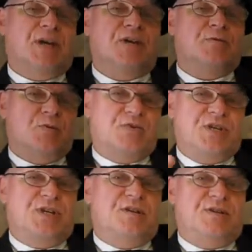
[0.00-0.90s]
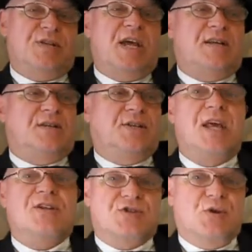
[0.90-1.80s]
you will see that
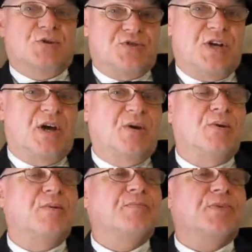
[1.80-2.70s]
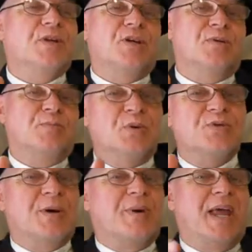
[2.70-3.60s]
that is not so. It
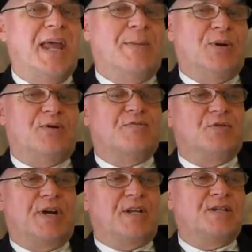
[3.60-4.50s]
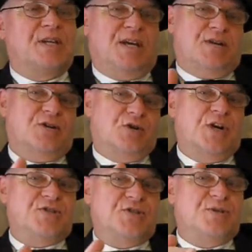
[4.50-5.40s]
builds up a habit of credit, and
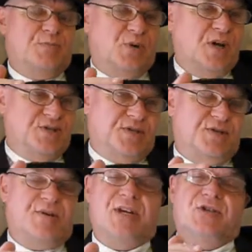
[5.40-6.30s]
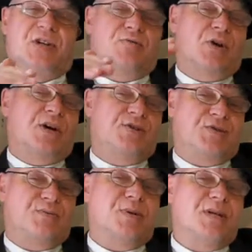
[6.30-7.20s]
prices gradually rise
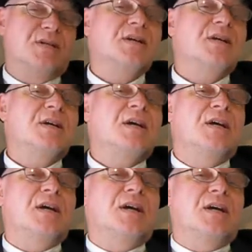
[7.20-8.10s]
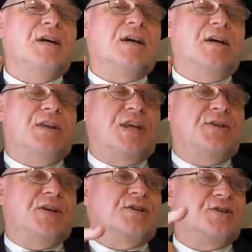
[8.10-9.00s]
to meet that
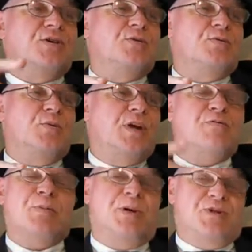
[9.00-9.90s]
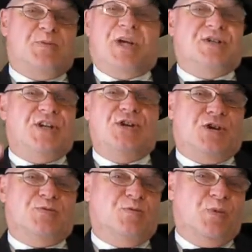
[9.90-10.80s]
thing. So everybody's paying 10
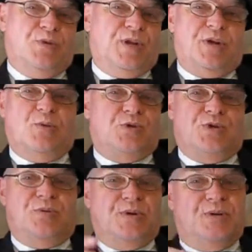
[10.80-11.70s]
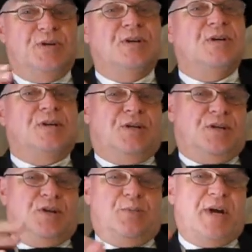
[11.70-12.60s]
times more than they ought to,
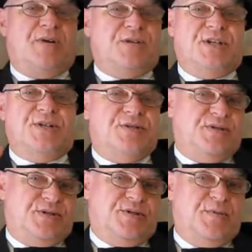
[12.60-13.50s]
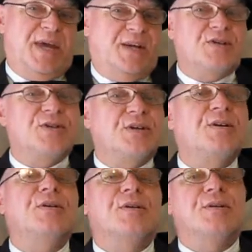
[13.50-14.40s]
and the parity is matched.
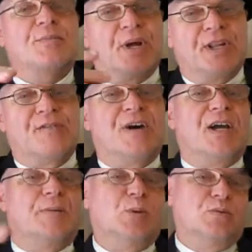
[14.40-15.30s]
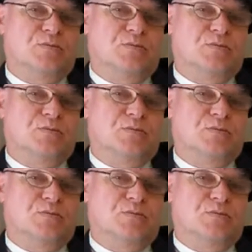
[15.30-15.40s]
The money available,